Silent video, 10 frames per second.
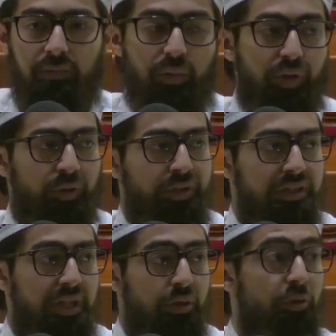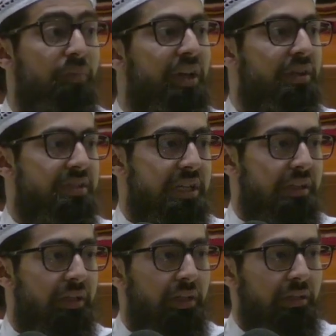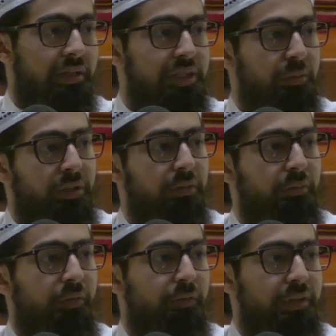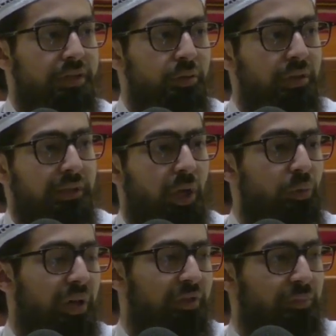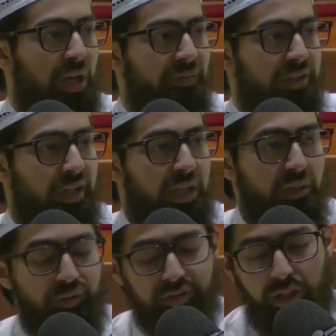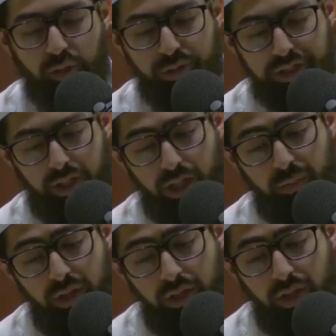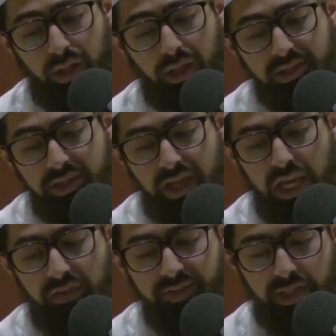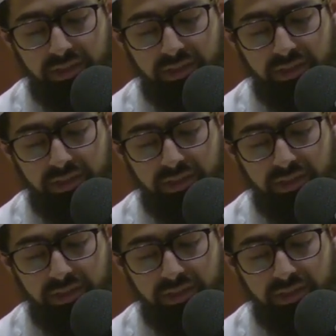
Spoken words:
From a good state to a better state. This is what it refers to, the tawbah of the Prophet alayhim salatu wasalam. Allah says, I have